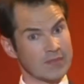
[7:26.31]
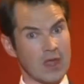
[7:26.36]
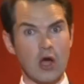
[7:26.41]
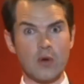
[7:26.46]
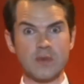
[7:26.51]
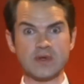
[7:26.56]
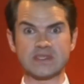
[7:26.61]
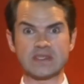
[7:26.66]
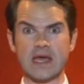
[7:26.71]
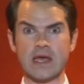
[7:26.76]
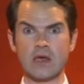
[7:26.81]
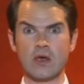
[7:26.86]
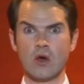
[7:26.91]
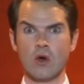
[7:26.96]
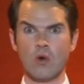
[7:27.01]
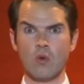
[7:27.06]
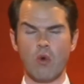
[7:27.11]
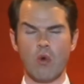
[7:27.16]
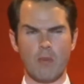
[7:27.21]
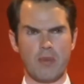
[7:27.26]
I always say,
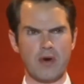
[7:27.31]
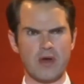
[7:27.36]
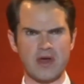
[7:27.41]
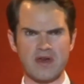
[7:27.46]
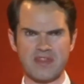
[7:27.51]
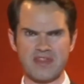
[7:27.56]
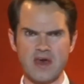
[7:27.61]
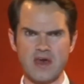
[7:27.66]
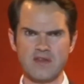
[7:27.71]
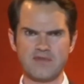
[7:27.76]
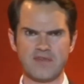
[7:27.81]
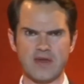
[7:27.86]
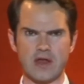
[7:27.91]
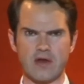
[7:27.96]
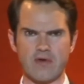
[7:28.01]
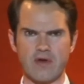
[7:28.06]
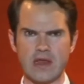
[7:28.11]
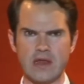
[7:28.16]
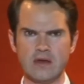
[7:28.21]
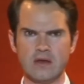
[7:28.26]
what, putting a third
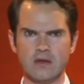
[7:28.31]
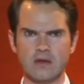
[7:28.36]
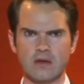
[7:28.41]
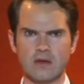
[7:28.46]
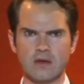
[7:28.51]
finger in?